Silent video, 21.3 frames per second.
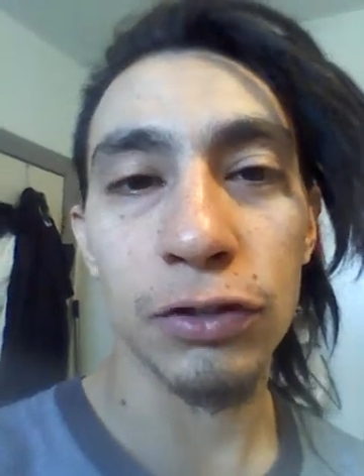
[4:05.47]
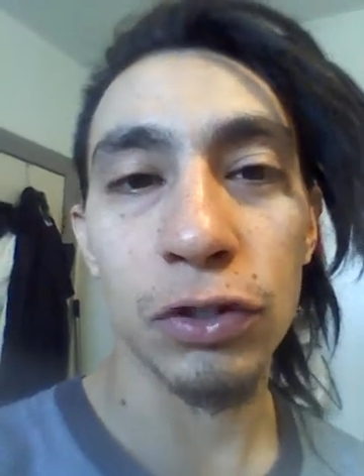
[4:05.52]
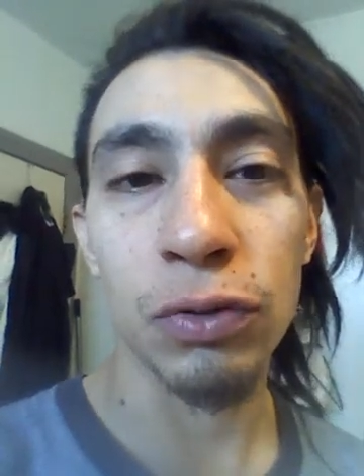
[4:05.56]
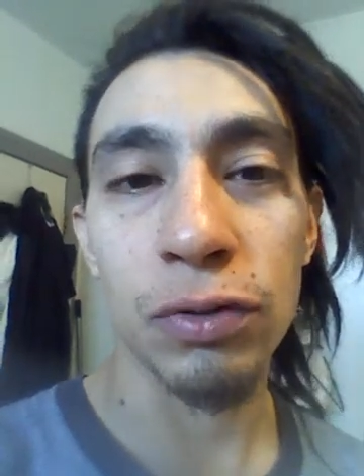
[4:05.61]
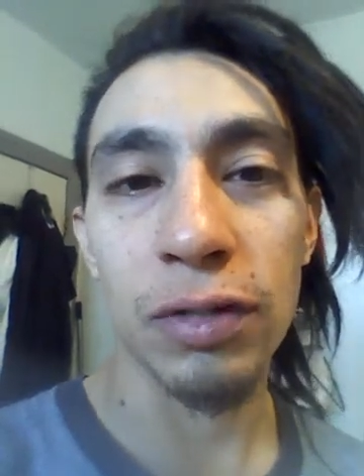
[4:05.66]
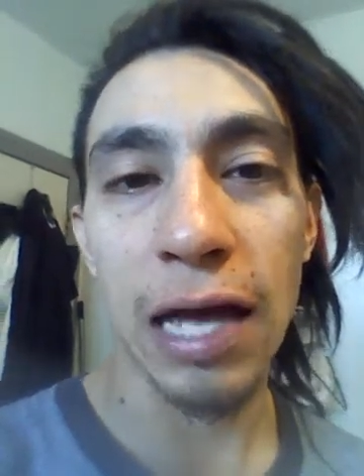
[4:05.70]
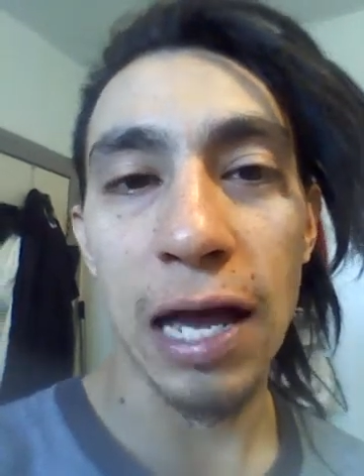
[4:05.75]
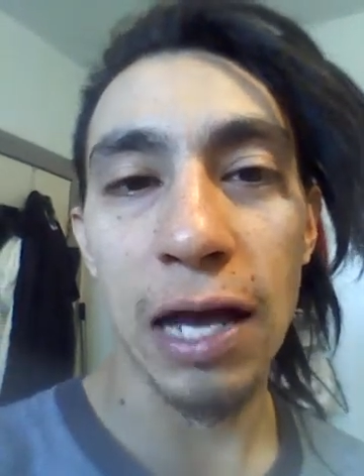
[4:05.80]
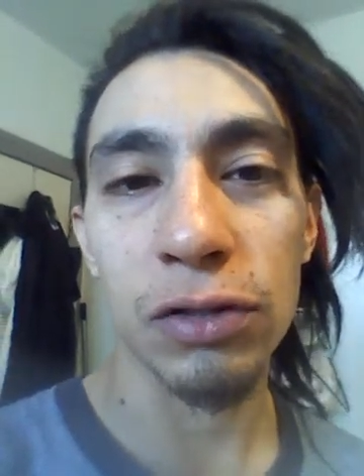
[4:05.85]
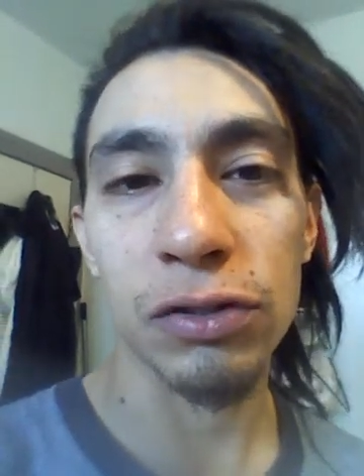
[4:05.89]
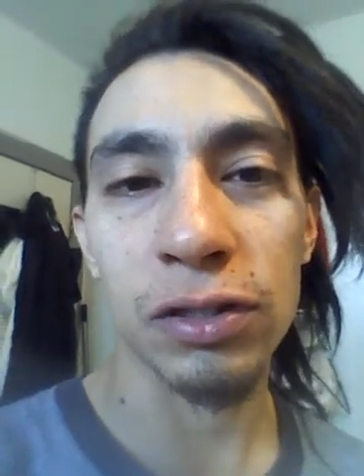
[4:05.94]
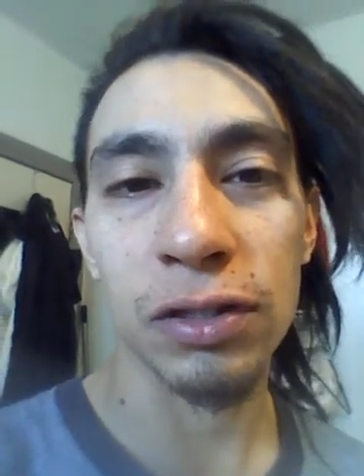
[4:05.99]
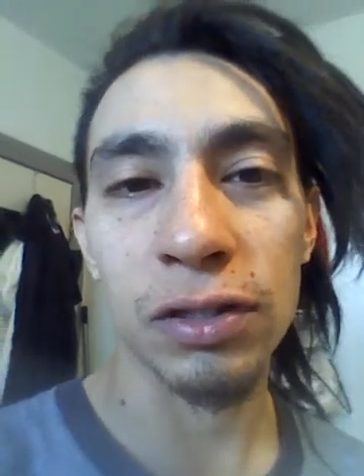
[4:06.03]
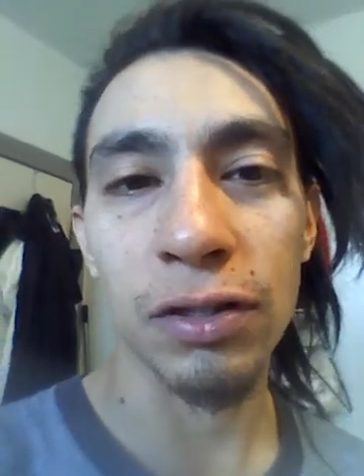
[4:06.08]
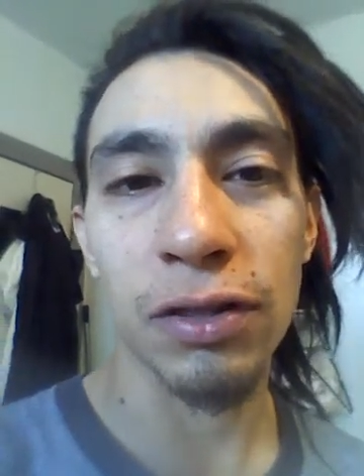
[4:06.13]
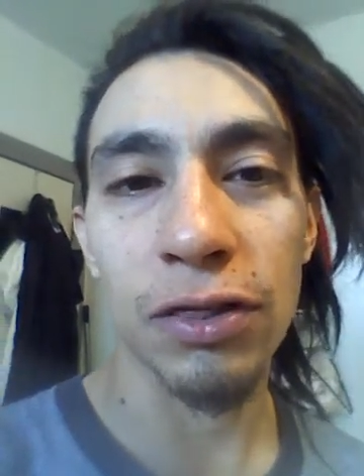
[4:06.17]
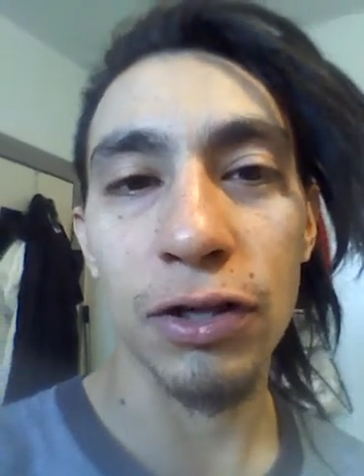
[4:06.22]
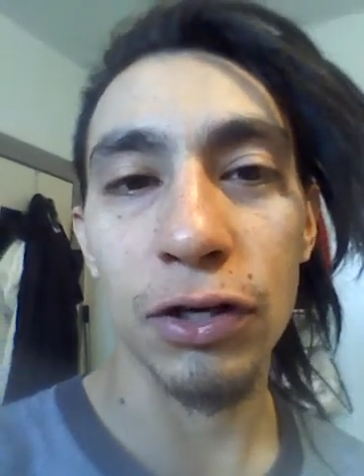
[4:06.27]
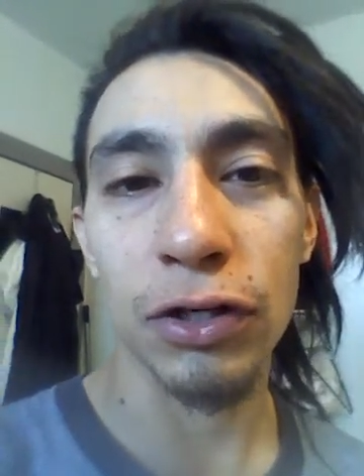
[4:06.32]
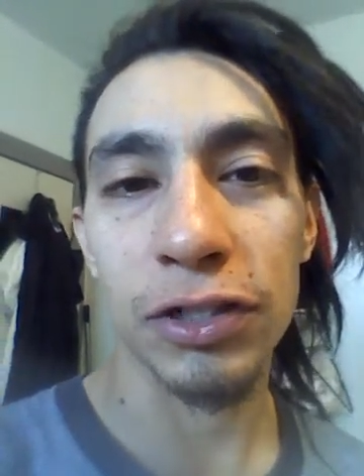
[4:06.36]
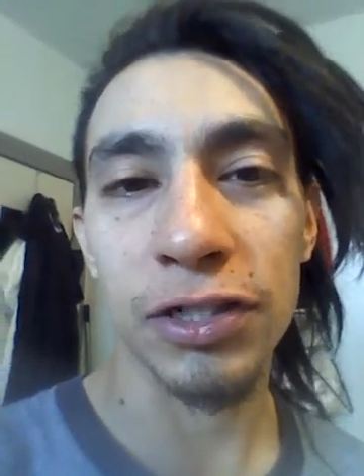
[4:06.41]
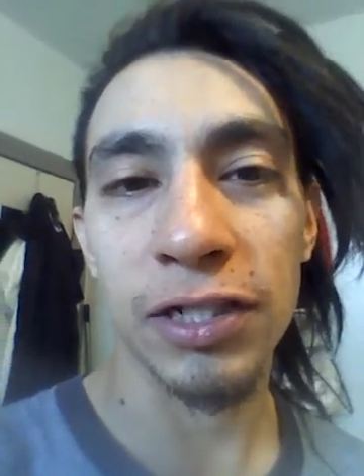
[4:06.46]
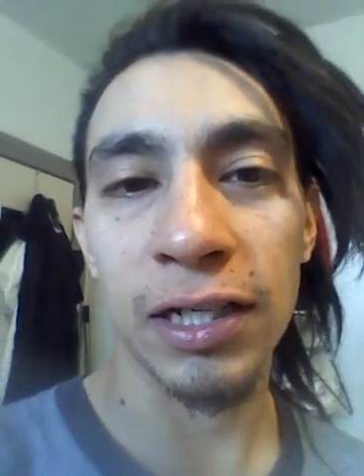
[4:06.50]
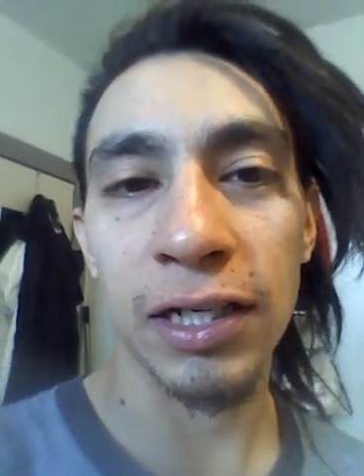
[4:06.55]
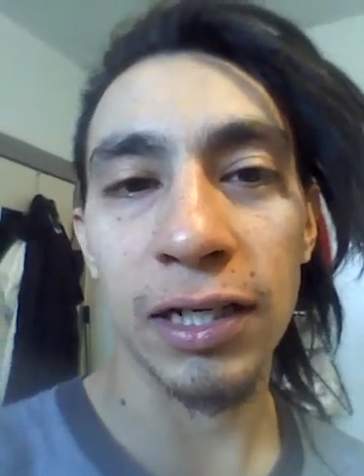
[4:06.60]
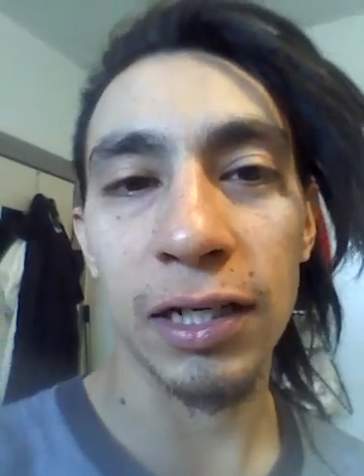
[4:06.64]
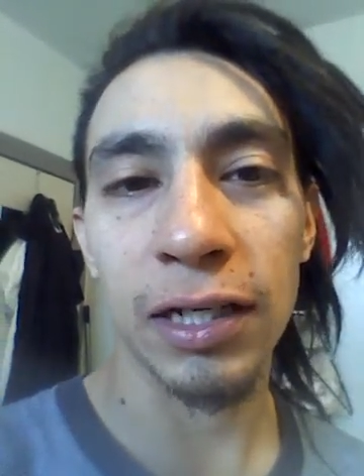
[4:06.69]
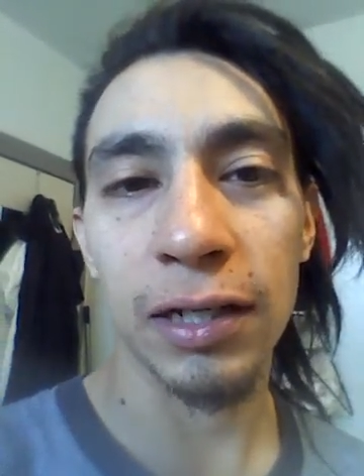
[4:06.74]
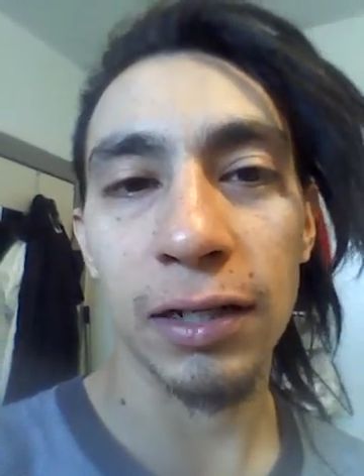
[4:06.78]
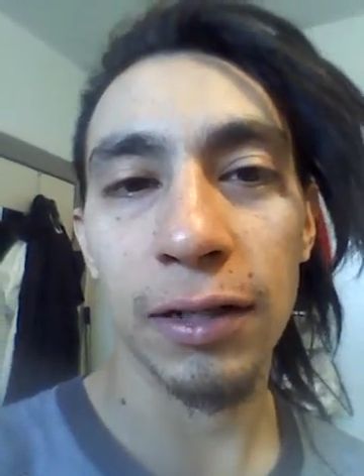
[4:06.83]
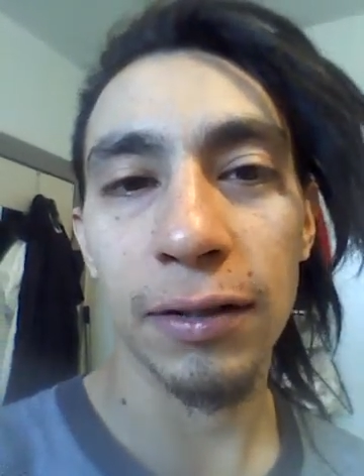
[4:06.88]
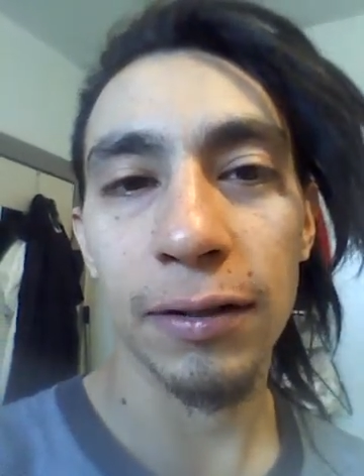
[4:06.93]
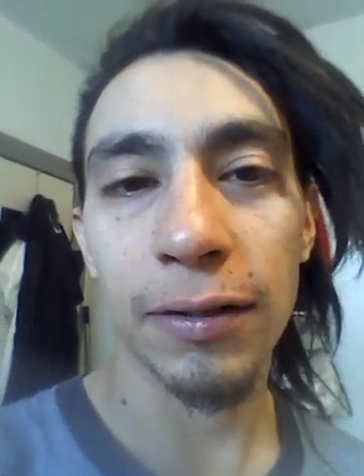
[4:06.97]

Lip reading: 2013,